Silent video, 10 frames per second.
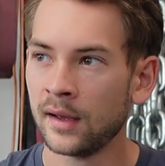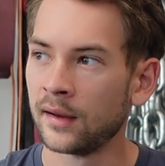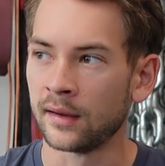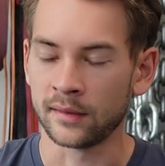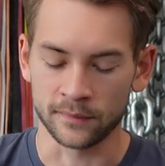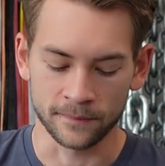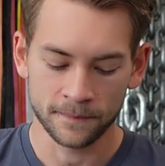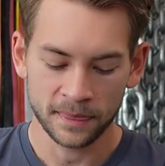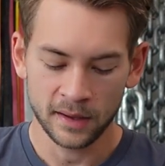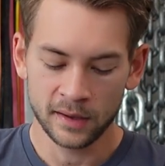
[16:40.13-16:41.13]
and
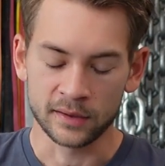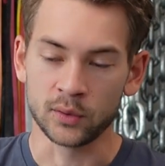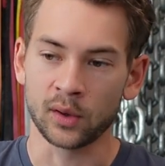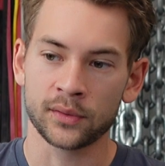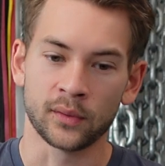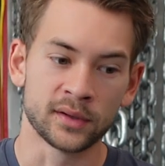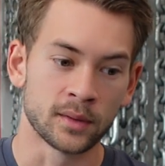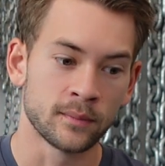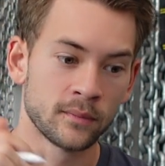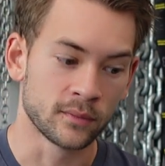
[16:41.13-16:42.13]
you also end
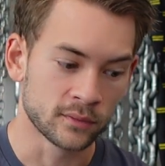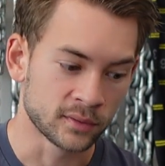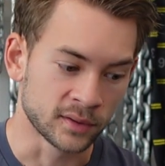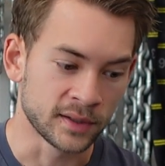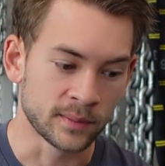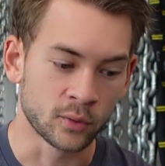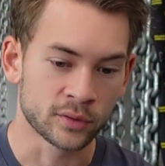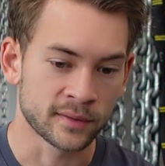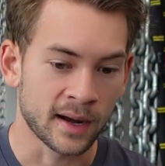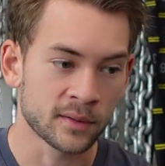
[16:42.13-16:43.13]
up leaning more to
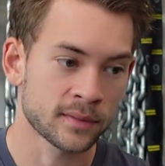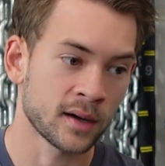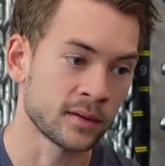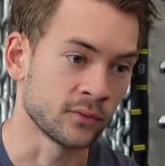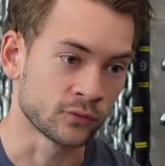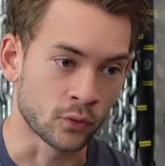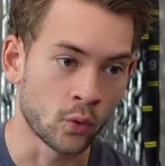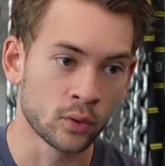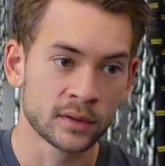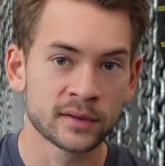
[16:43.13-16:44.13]
the outside and
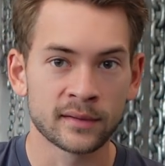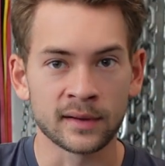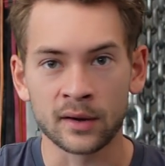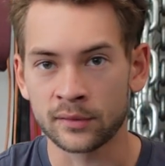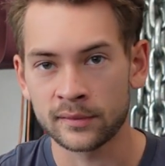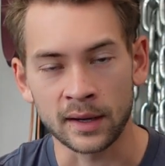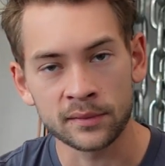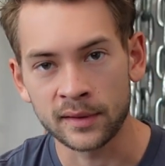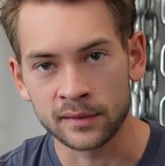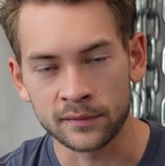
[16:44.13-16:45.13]
rolling to the
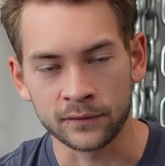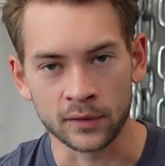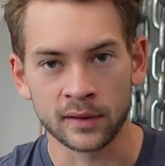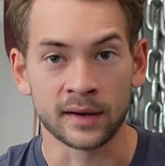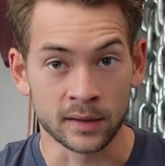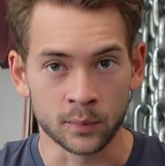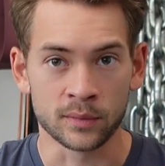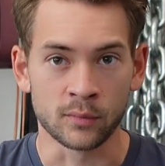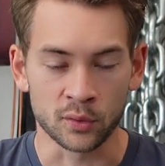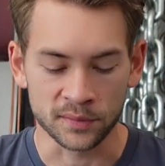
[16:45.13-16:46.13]
outside of the foot, and end up with
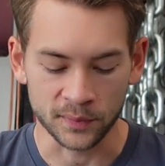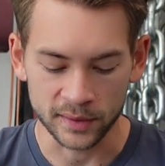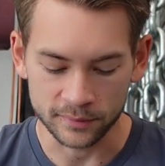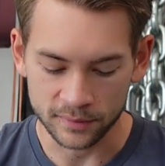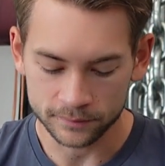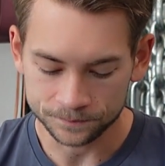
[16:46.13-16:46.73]
more sprains.